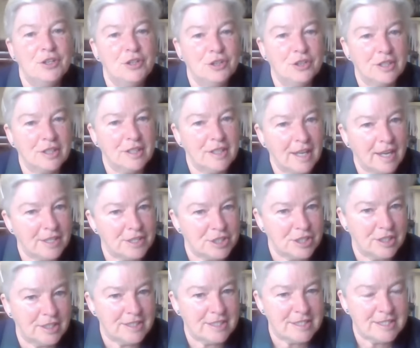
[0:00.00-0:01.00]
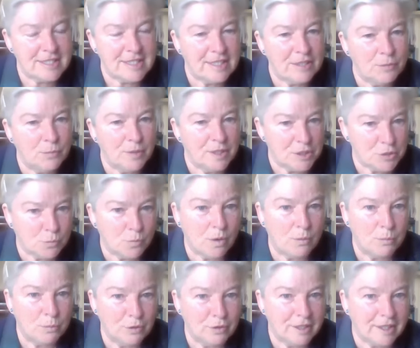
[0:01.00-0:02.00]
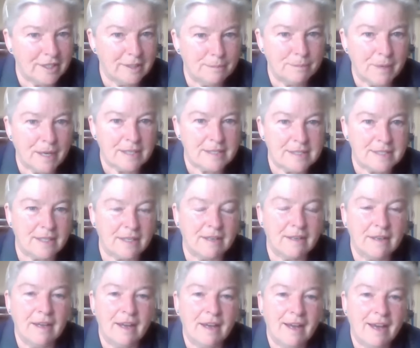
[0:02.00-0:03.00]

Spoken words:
you can actually see which one will keep better.